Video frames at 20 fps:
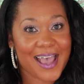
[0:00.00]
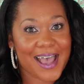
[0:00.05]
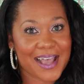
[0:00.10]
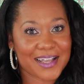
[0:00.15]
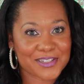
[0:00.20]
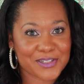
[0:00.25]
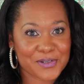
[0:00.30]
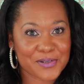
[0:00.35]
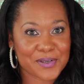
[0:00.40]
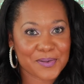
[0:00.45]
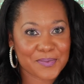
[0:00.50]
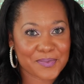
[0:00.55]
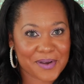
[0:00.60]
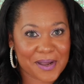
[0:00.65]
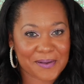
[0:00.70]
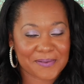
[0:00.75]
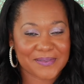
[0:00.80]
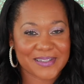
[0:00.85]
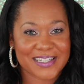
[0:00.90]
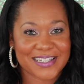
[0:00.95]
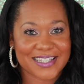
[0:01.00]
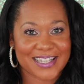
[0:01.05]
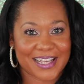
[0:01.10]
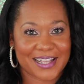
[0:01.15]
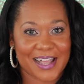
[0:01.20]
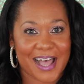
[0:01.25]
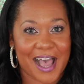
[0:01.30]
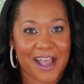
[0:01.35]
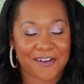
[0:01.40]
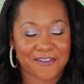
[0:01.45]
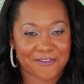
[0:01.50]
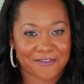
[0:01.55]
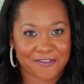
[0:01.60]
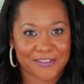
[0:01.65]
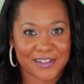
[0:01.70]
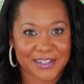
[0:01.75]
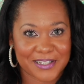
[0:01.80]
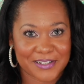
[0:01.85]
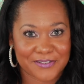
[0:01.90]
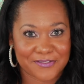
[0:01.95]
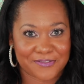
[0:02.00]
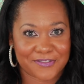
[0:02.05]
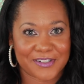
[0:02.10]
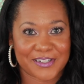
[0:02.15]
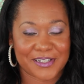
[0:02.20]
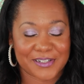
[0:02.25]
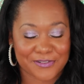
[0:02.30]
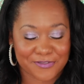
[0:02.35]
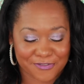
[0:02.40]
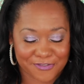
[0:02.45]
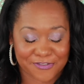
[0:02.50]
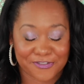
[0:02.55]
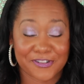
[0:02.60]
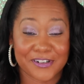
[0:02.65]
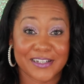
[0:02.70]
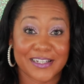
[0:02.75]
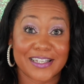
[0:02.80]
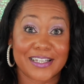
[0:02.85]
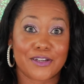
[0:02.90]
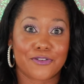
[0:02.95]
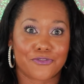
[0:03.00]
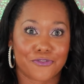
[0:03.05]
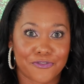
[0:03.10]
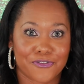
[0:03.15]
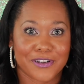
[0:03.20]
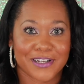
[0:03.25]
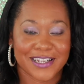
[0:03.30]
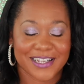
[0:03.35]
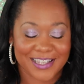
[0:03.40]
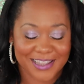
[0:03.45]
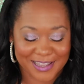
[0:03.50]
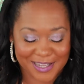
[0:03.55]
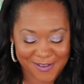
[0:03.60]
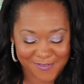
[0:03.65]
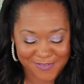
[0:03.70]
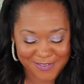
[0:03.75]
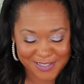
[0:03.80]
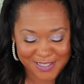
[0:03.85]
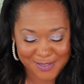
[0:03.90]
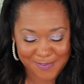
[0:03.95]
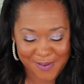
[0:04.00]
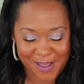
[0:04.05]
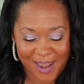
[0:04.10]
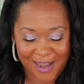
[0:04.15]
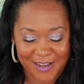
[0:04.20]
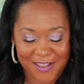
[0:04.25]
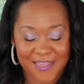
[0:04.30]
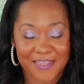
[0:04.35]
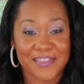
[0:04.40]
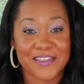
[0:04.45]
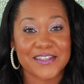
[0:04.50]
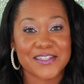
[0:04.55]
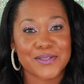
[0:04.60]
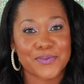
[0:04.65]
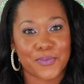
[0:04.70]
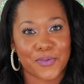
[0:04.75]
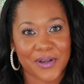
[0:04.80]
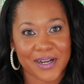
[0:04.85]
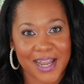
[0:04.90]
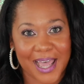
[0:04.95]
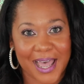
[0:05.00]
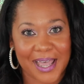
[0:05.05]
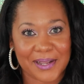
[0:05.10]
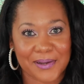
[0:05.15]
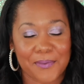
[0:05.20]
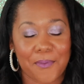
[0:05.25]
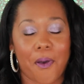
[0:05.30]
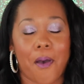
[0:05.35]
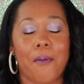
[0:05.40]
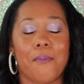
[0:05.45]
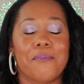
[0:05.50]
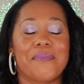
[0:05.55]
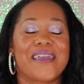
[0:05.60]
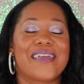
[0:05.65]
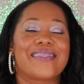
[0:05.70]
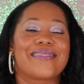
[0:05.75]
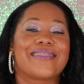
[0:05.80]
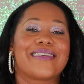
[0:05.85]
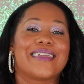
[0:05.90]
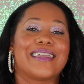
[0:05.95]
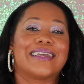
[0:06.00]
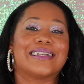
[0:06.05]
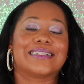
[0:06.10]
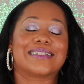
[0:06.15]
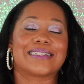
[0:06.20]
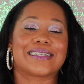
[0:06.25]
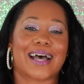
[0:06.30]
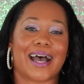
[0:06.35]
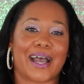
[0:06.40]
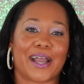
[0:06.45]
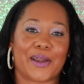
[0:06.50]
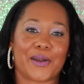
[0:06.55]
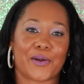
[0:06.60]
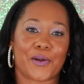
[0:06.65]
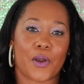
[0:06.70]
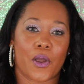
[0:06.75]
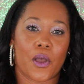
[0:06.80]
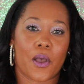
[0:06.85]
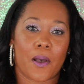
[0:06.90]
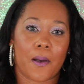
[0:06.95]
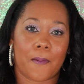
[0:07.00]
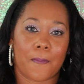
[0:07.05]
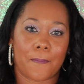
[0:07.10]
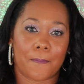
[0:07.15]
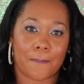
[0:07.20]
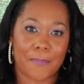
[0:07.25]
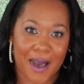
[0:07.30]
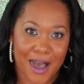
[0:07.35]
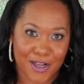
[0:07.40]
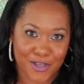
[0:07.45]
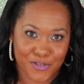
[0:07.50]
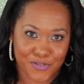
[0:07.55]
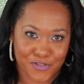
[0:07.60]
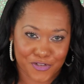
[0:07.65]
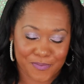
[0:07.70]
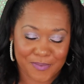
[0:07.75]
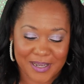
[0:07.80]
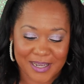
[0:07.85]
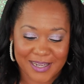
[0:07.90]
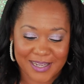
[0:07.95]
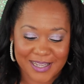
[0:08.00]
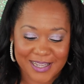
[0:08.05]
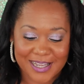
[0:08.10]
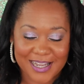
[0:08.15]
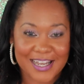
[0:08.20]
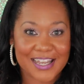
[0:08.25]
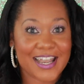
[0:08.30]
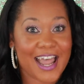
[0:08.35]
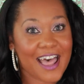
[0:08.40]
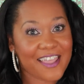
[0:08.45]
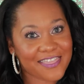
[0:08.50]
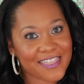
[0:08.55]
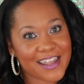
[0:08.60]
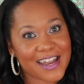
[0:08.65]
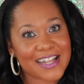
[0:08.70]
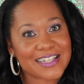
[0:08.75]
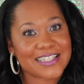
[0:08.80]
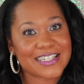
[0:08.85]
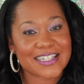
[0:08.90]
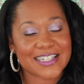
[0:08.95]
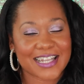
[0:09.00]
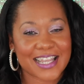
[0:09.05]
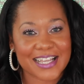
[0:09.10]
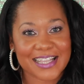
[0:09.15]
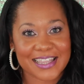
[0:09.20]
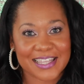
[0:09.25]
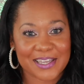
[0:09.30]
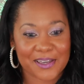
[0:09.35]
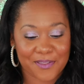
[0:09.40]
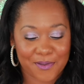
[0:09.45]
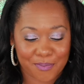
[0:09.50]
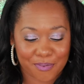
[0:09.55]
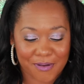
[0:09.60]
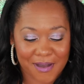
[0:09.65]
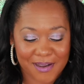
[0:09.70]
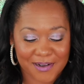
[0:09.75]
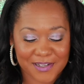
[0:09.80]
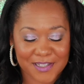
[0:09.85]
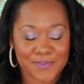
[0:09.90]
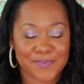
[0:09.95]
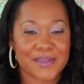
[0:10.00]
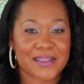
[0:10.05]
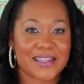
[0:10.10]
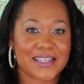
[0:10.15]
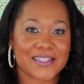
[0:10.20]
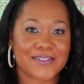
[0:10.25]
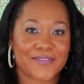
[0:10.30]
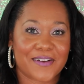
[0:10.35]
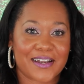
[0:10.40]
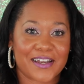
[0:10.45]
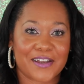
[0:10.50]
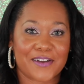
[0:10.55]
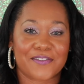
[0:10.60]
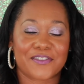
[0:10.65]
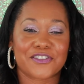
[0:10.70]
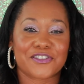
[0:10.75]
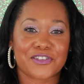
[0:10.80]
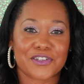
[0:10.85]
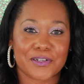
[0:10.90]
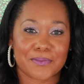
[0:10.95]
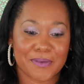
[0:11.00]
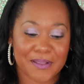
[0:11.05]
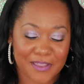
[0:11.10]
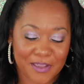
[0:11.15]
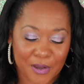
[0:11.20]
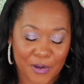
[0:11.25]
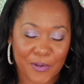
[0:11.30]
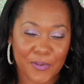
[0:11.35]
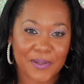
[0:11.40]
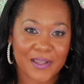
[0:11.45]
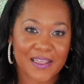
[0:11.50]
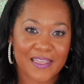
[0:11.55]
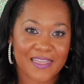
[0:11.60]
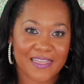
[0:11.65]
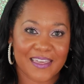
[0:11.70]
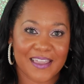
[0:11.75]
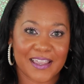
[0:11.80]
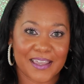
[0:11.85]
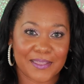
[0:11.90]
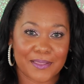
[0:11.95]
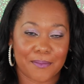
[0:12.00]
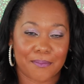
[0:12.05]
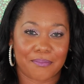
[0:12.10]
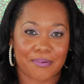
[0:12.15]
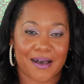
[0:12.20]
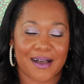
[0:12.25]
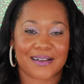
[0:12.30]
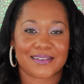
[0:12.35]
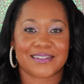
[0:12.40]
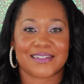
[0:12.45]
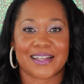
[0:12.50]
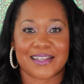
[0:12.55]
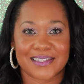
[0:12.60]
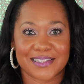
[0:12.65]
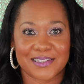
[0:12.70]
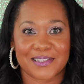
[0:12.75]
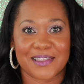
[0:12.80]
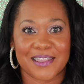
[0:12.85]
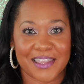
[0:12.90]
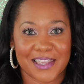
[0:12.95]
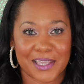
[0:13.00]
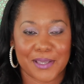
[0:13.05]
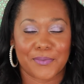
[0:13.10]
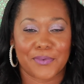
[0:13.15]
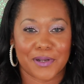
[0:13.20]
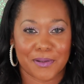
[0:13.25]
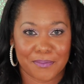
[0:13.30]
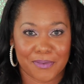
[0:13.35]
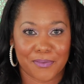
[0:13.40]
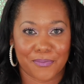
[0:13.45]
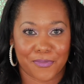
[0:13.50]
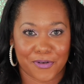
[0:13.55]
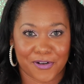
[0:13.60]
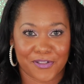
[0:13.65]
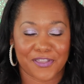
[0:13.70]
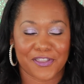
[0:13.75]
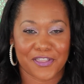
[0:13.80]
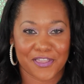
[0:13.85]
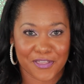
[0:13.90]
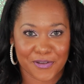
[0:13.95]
As you can probably tell, I really, really, really, really love this palette. This one item made the entire box for me. Not that I didn't like the other products, but this right here, this could have been the only thing in the box, and I still think it would have been worth the